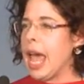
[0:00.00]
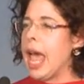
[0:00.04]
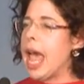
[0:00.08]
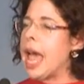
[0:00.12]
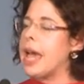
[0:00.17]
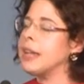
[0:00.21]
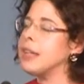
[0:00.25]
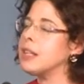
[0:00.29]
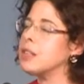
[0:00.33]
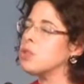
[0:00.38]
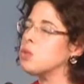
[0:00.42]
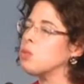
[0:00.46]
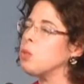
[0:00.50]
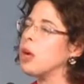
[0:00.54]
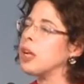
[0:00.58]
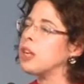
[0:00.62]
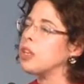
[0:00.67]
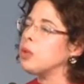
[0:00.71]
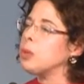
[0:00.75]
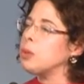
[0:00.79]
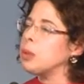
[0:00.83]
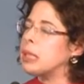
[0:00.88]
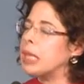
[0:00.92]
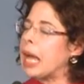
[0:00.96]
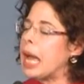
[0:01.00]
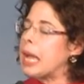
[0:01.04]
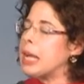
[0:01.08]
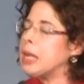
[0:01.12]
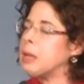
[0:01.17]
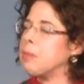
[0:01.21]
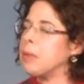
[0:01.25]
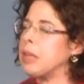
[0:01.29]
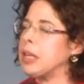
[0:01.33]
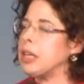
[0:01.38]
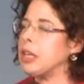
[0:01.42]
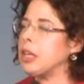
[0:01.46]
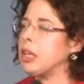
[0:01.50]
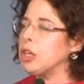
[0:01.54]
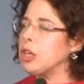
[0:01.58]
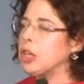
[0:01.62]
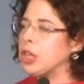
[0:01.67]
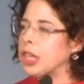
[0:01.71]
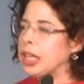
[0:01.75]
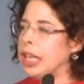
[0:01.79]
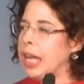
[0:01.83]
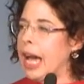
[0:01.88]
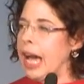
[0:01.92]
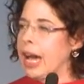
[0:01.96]
And it's what you like being
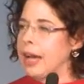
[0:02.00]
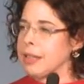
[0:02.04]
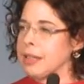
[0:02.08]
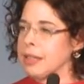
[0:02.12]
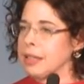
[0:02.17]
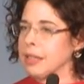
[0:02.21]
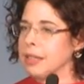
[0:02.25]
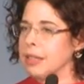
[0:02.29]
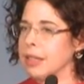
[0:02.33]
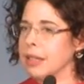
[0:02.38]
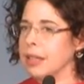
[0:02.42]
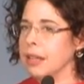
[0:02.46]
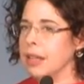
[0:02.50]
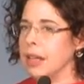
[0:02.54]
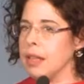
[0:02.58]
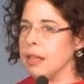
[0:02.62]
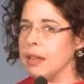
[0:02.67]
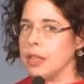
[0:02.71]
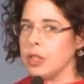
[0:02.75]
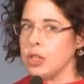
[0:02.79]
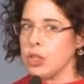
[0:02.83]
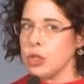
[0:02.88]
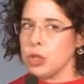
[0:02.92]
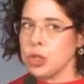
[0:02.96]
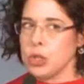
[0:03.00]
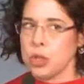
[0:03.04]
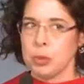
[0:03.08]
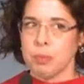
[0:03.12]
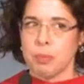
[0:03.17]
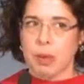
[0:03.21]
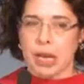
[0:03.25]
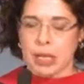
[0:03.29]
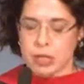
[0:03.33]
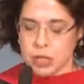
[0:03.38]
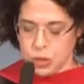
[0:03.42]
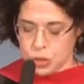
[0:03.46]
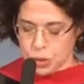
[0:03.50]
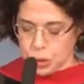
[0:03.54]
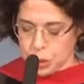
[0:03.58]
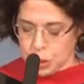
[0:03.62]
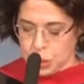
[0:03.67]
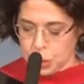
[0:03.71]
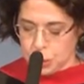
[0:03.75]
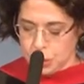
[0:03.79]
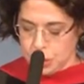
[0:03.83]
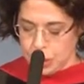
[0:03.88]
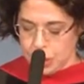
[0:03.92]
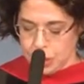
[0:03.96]
good at that you should base your
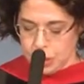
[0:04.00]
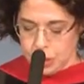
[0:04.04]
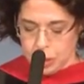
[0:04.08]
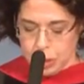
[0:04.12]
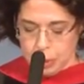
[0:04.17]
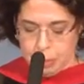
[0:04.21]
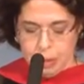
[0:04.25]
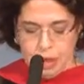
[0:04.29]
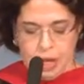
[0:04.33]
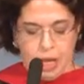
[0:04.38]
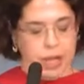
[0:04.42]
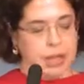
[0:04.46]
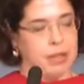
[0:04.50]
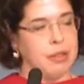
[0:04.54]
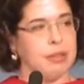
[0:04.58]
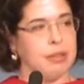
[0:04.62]
career upon.